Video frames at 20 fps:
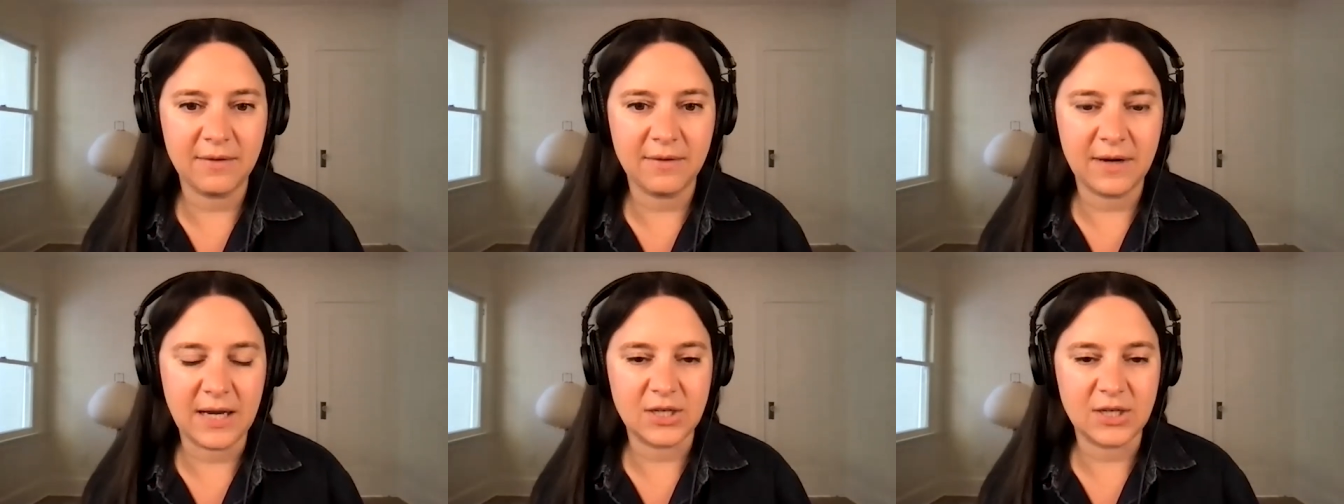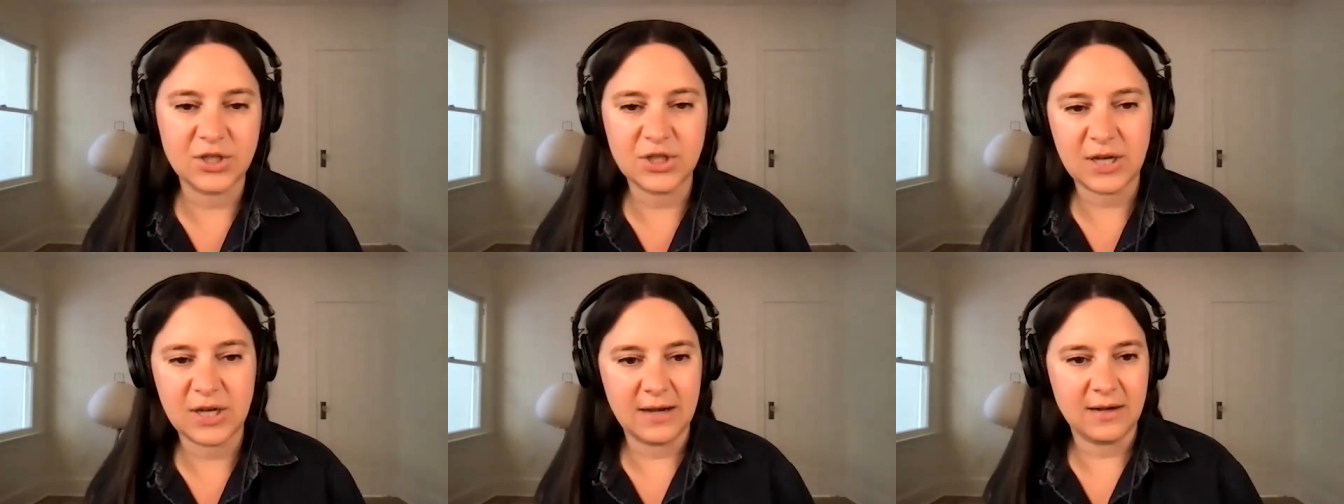
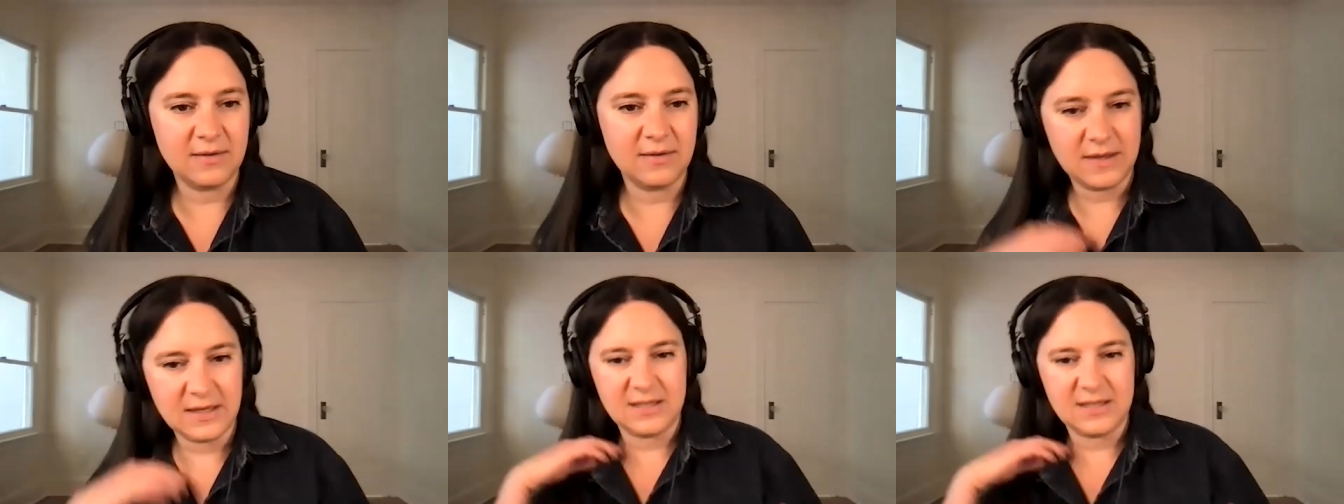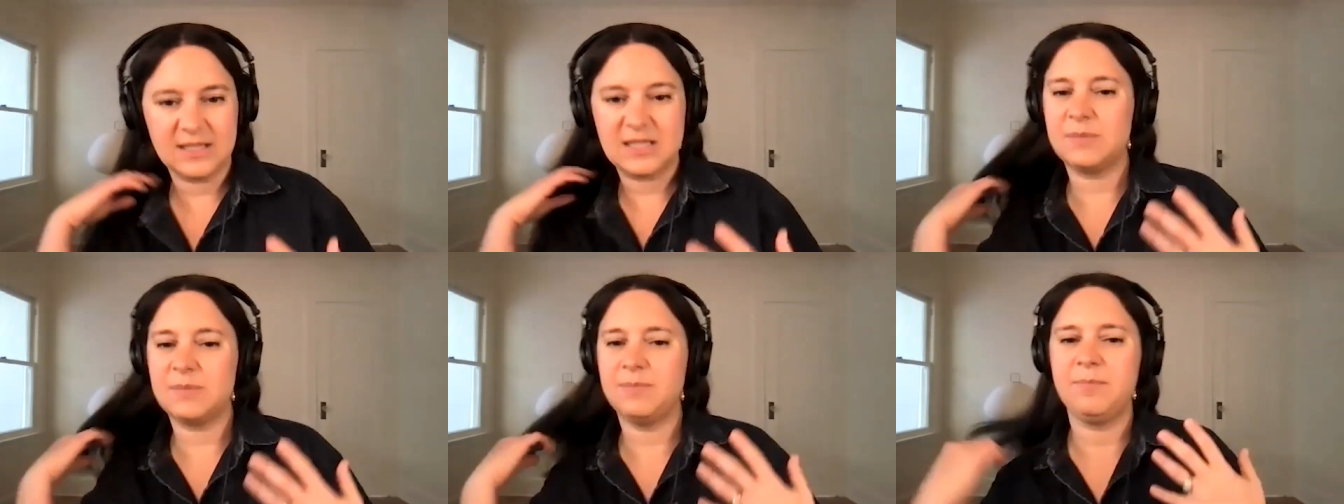reached and the
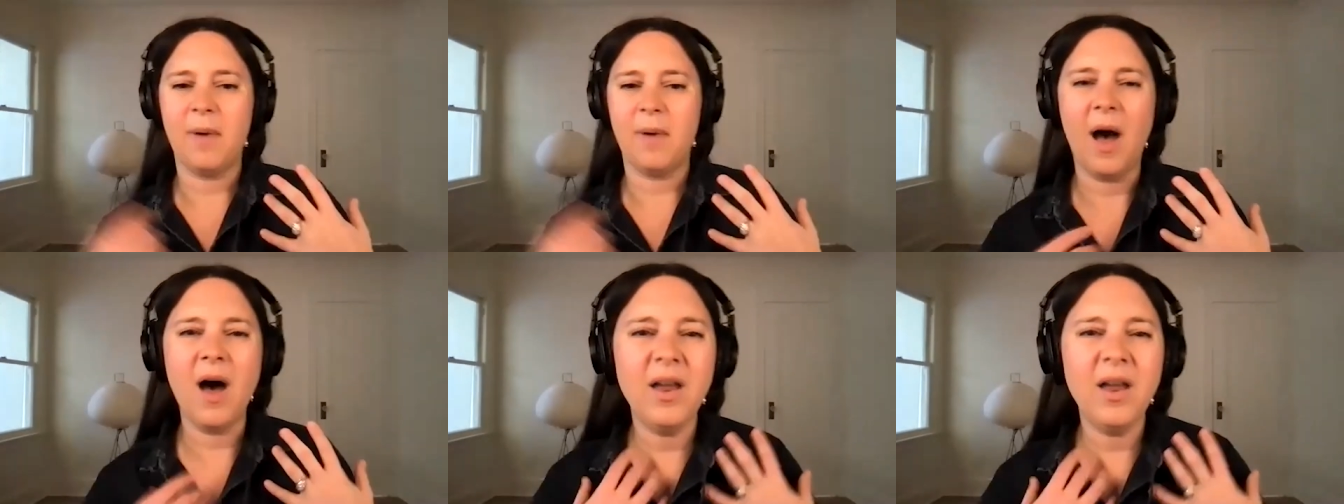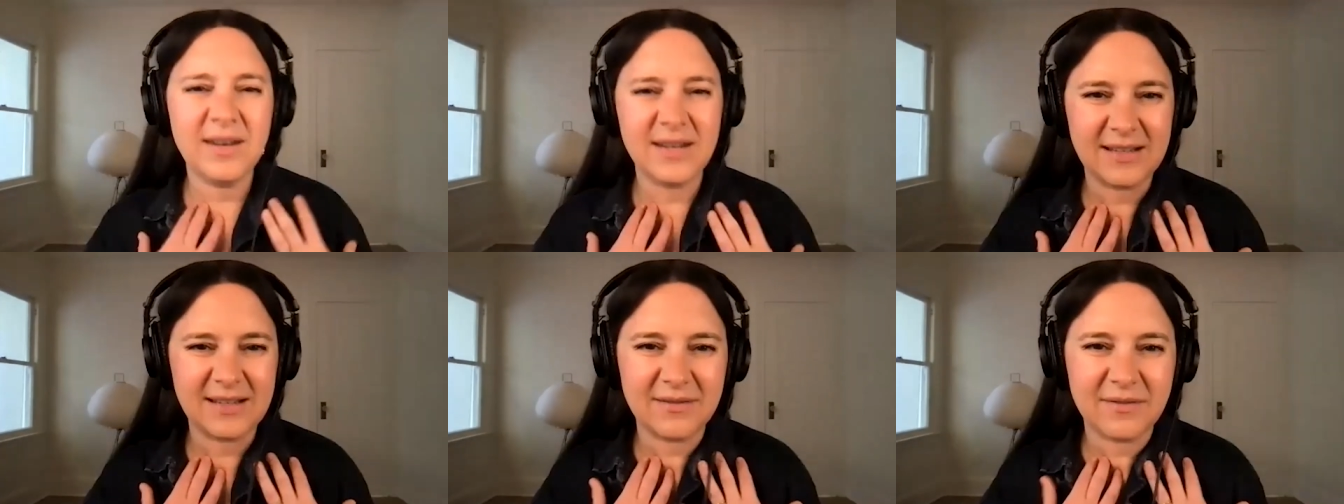
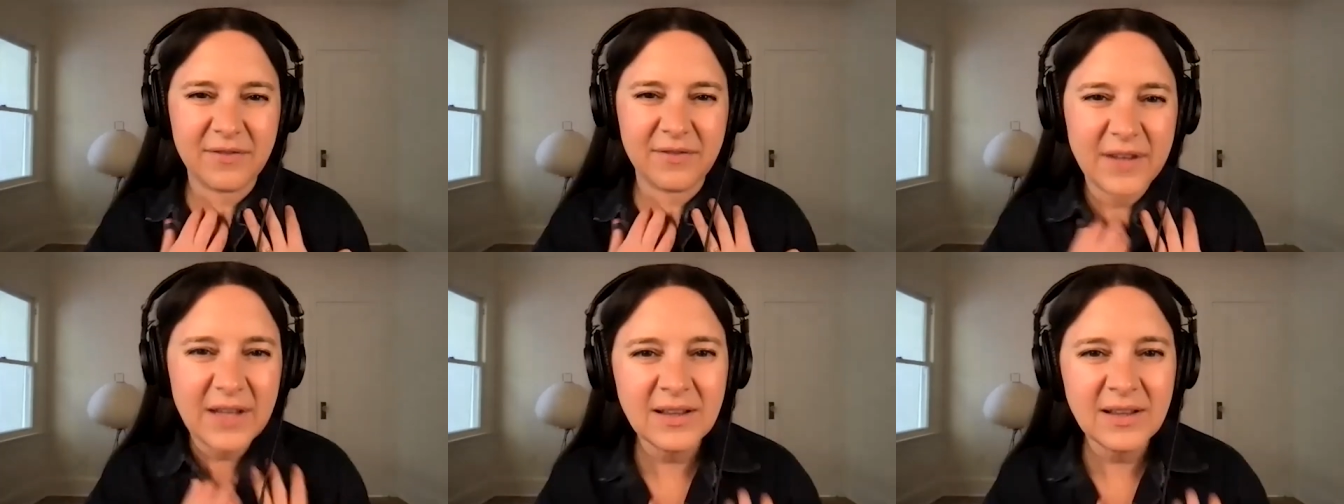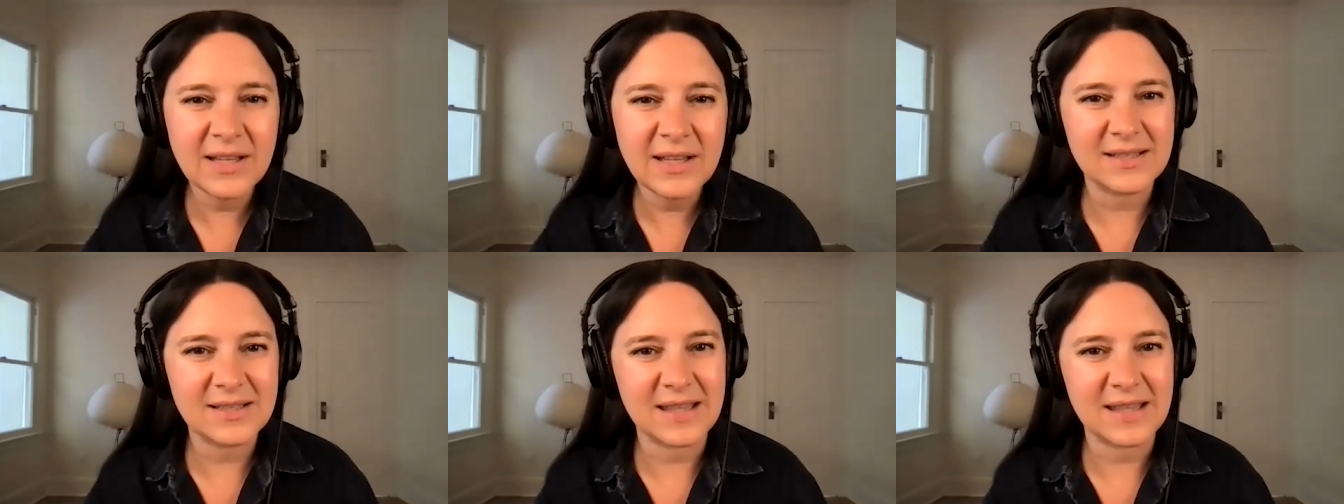despondent
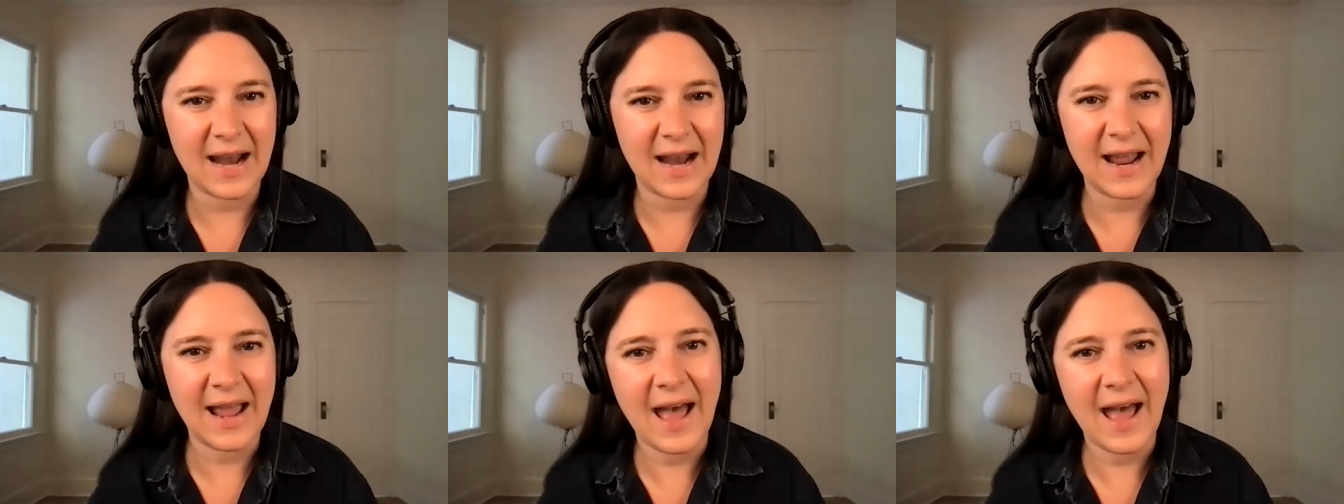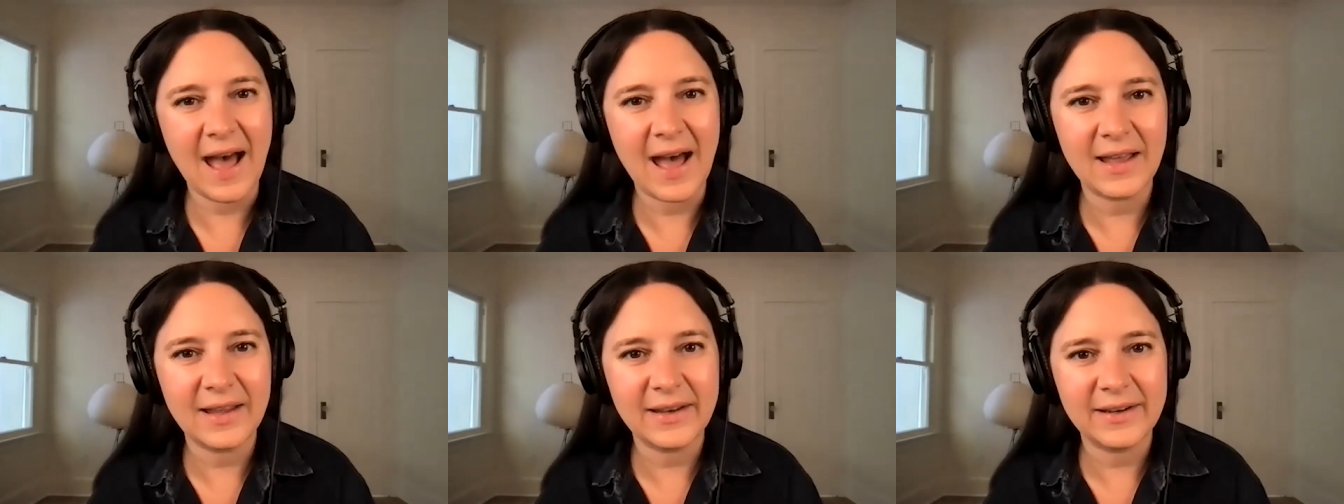feelings that I
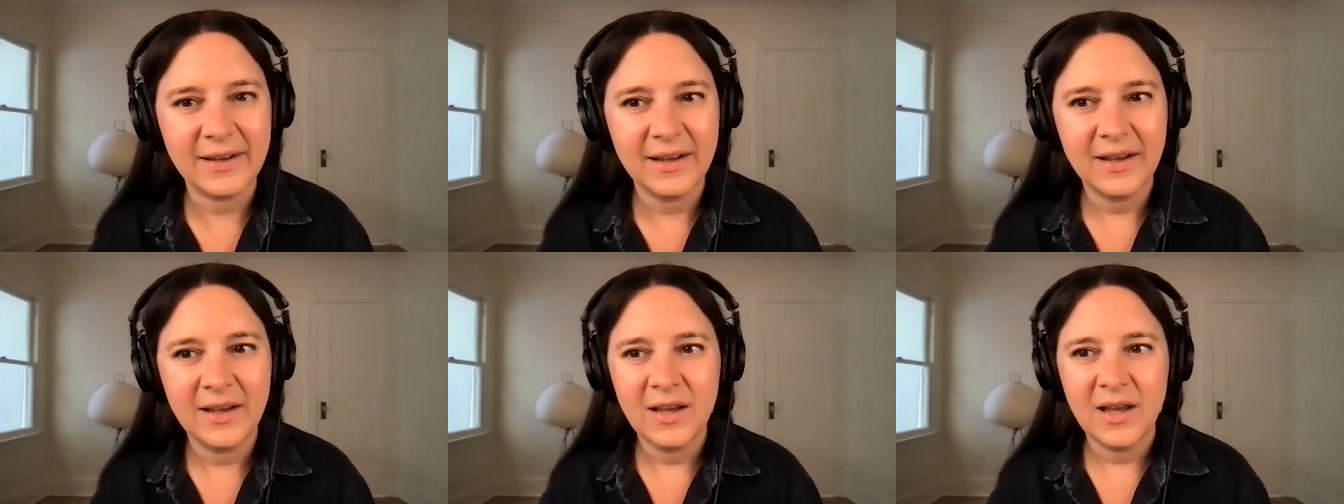had,